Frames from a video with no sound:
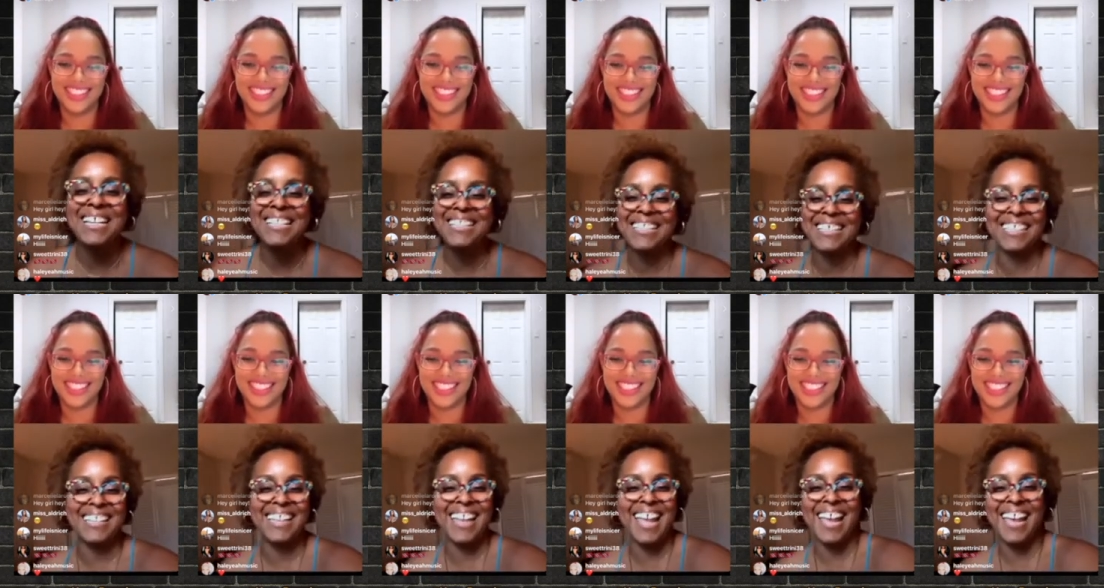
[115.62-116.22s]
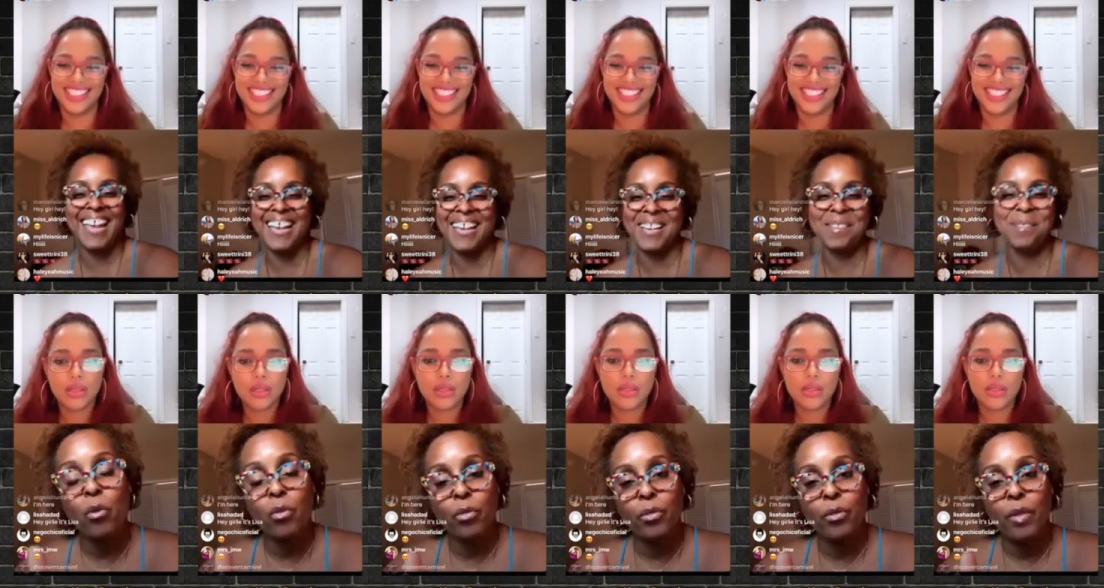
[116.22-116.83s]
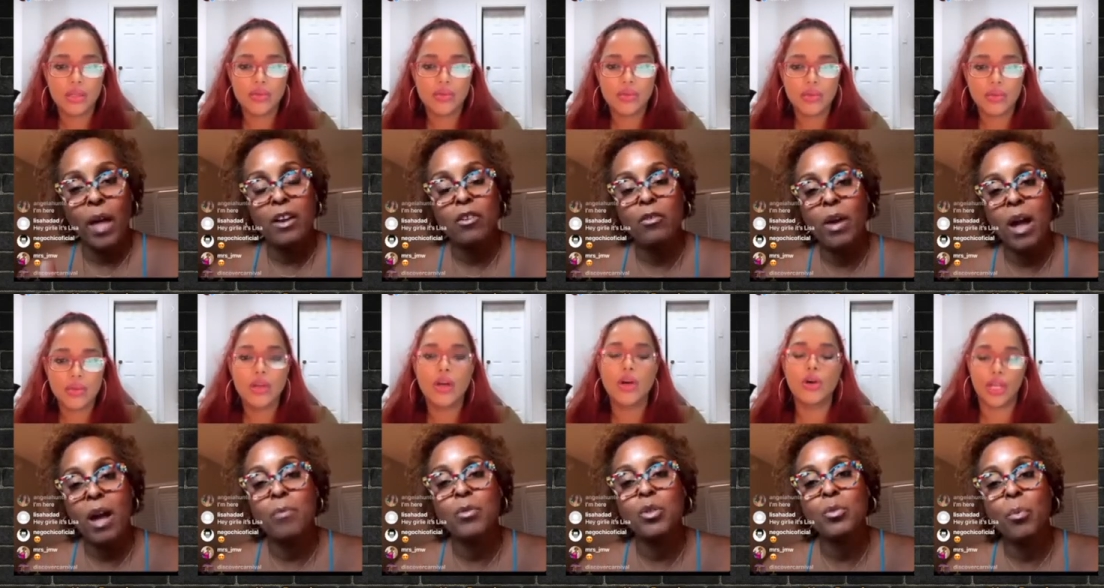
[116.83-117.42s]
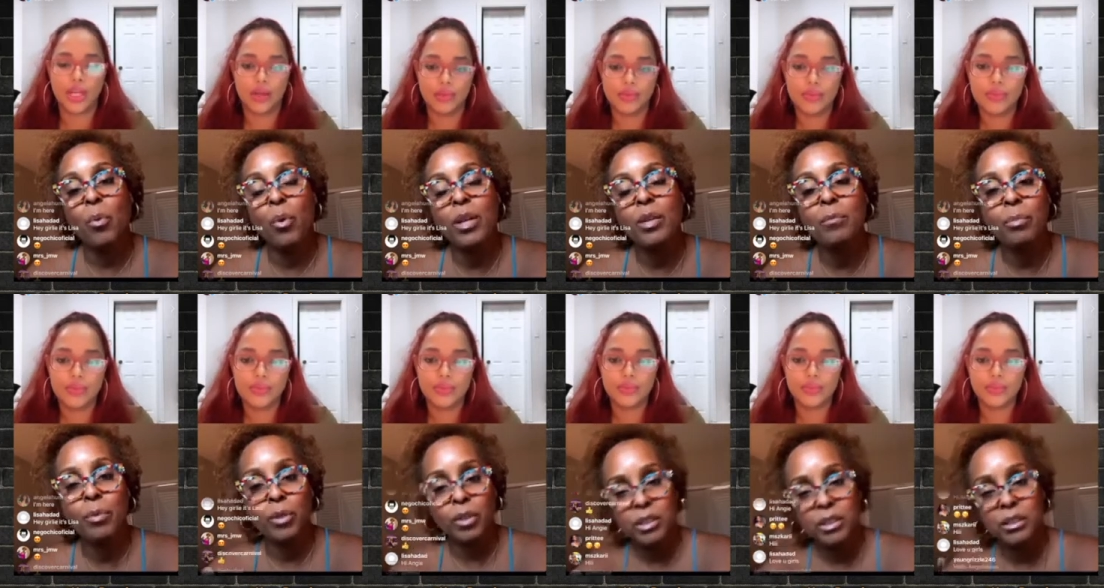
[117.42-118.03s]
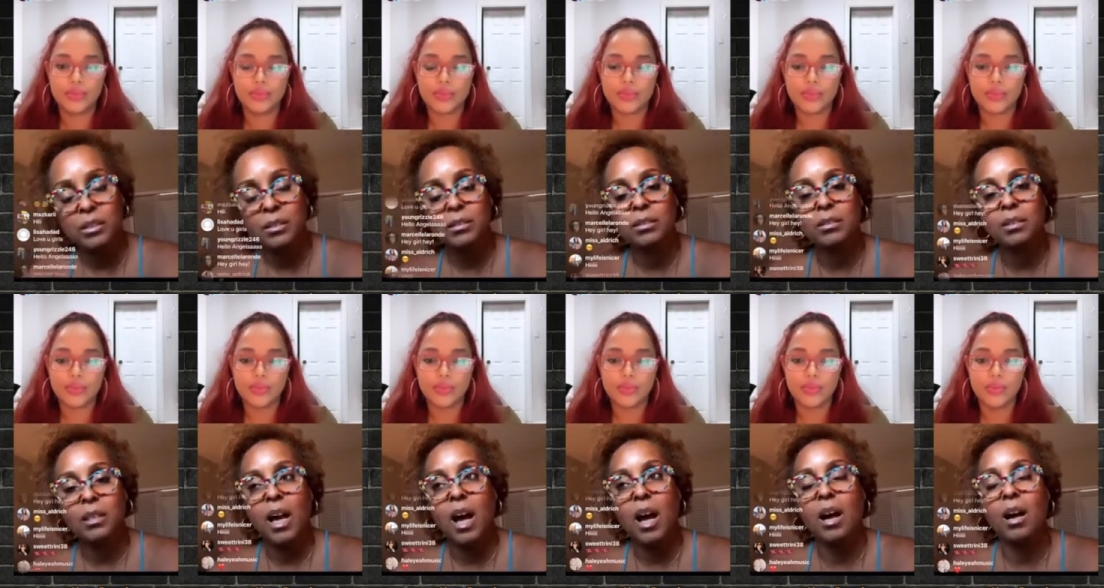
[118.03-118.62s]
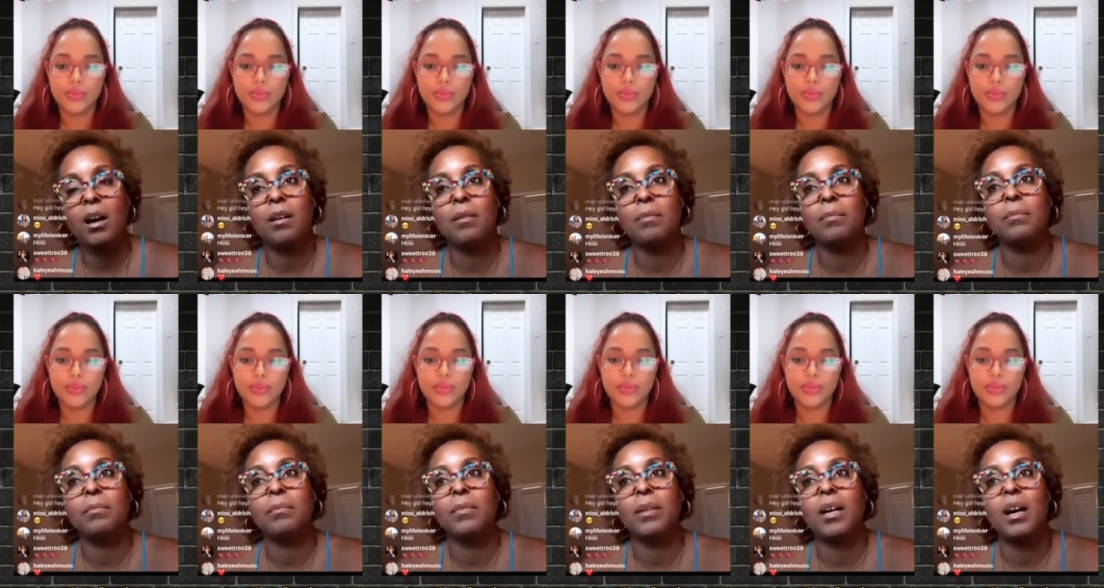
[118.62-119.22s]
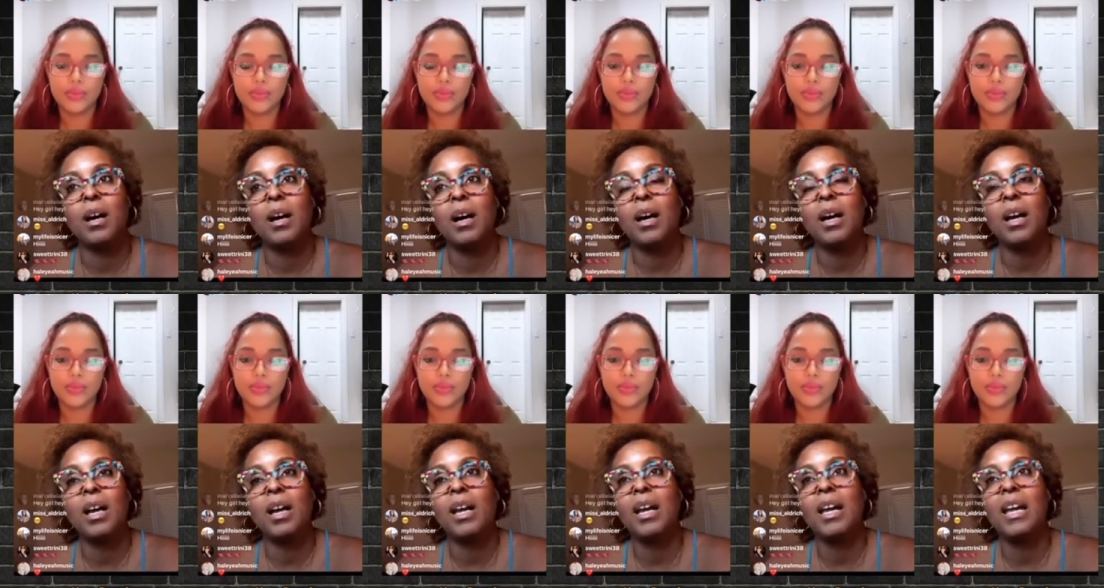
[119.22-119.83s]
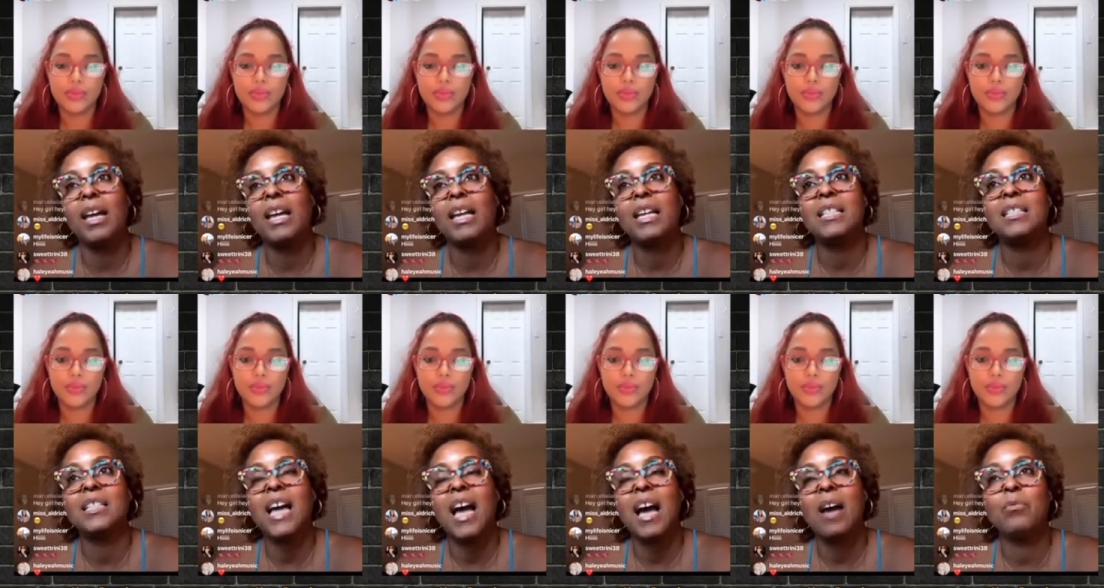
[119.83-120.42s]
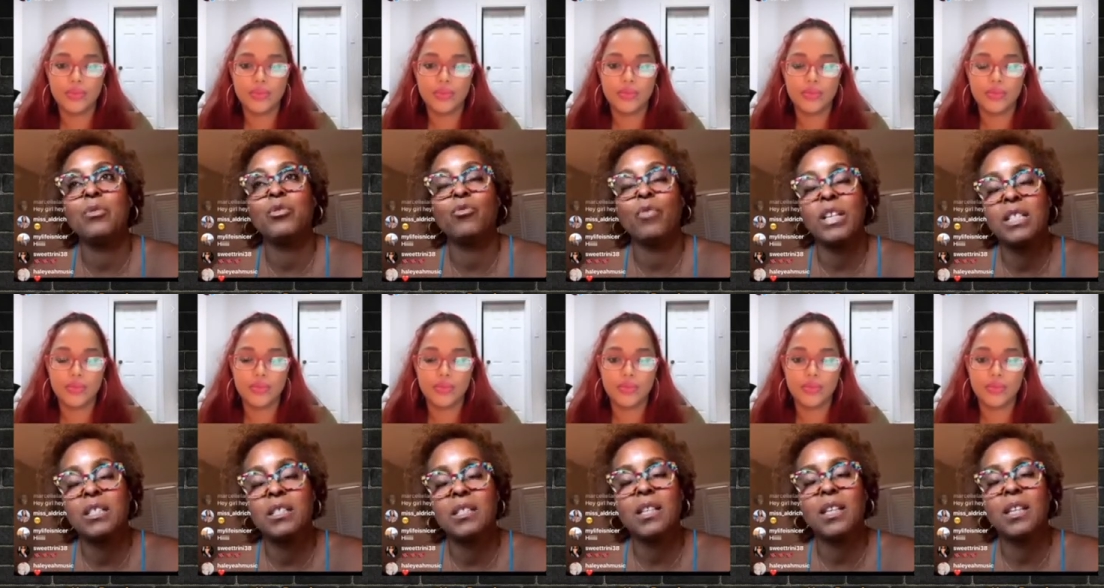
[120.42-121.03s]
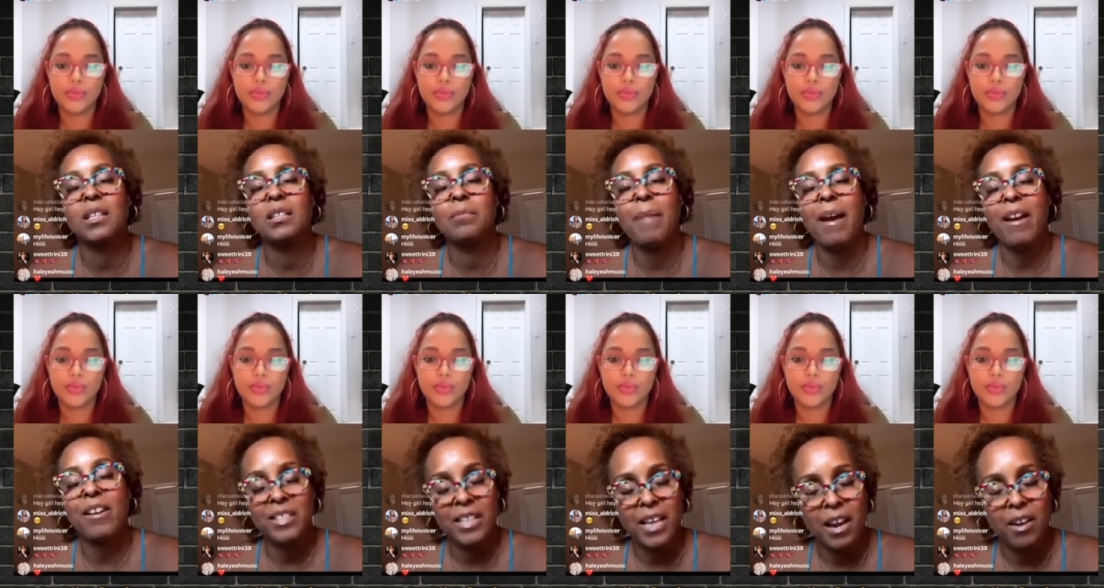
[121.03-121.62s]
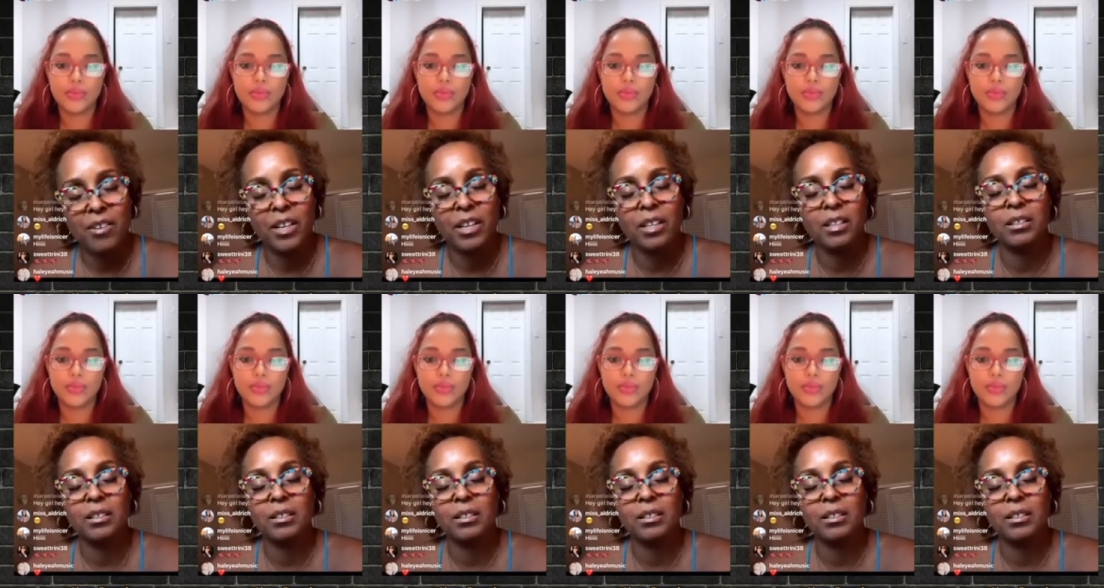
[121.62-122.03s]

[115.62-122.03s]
Speaker 1: to name. I, I was okay. born in Brooklyn um, and I was raised in Barataria